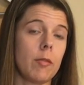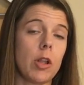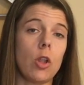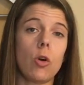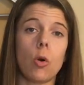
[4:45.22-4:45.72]
a
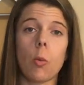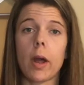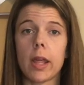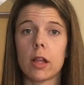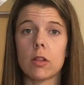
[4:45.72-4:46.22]
local
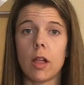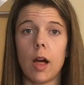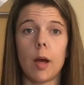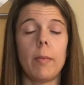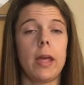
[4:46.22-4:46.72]
running
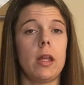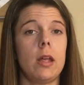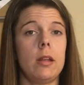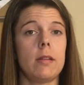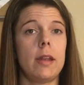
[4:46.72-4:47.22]
club
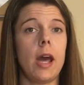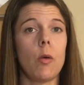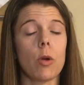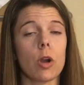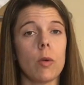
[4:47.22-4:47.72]
and
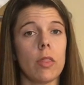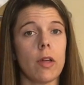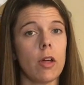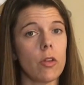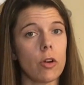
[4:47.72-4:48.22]
network with
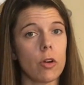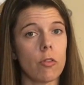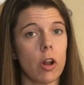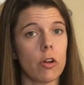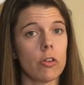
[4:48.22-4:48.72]
other
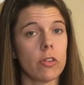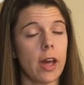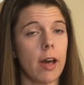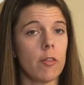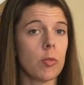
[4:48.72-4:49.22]
runners that
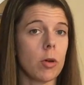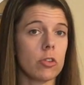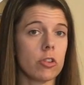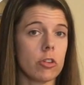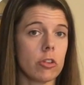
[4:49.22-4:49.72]
have small
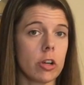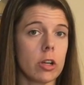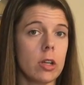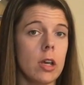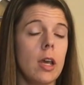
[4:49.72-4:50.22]

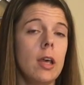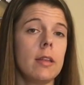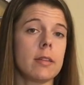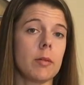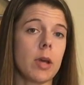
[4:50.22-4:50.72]
children.
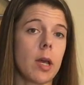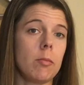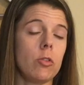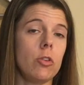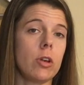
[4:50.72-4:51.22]

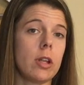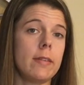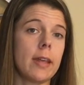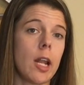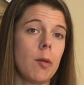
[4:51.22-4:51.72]
Sometimes you can
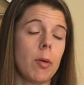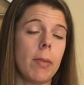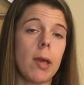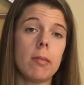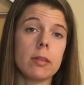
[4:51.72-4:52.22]
set up a
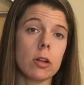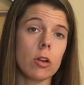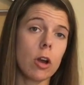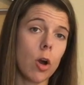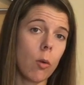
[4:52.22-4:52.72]

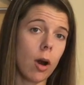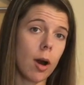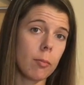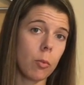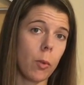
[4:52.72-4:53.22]
babysitter
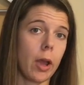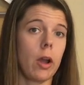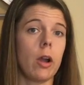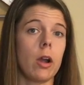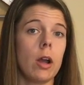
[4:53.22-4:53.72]
co-op
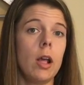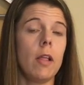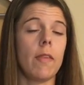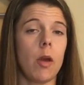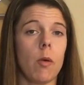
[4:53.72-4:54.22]
where
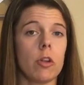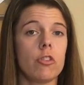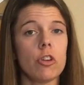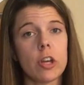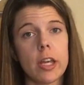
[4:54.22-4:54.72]
they watch
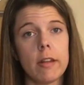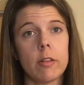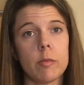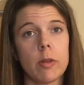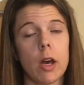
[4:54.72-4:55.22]
your kids
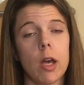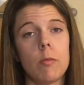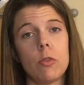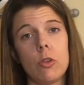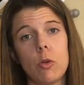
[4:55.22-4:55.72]

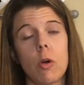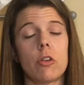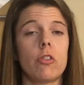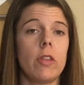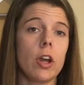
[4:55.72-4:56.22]
sometimes, you
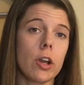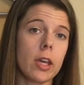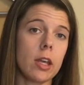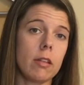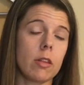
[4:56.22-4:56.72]
watch their
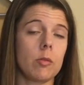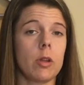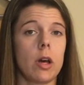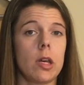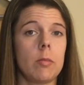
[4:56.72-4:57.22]
kids
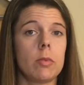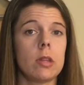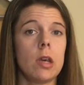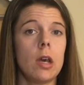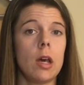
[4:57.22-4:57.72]
sometimes.
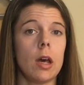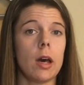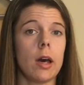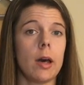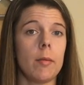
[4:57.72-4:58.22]

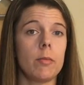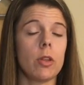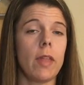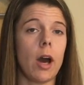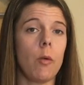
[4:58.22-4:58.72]
So
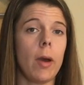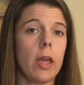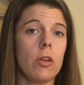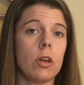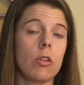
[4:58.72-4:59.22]
that way
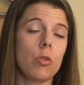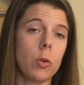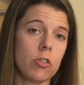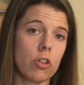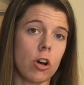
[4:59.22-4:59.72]
you can
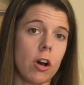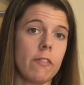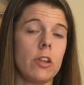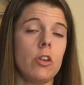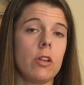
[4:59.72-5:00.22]
switch
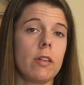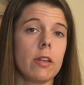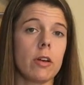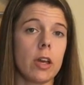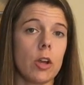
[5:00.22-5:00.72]
off and you can still get